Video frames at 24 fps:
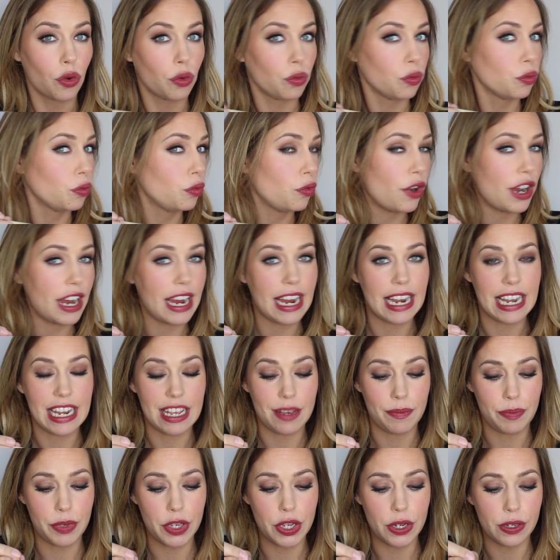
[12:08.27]

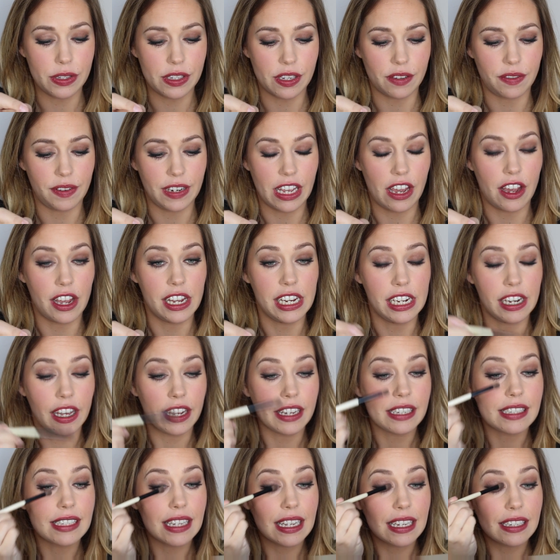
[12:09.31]
really beautifully
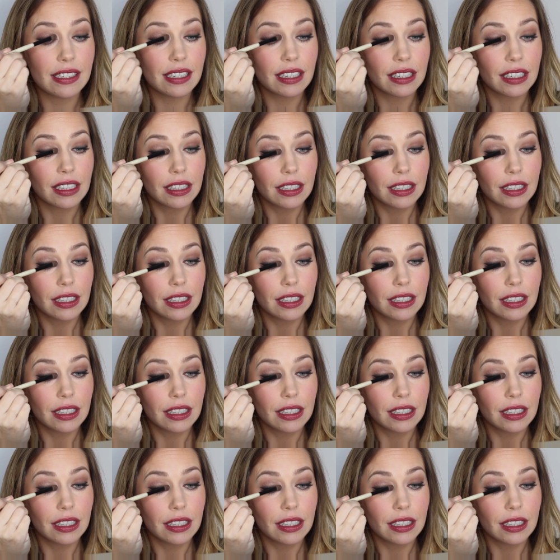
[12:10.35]
highlighted.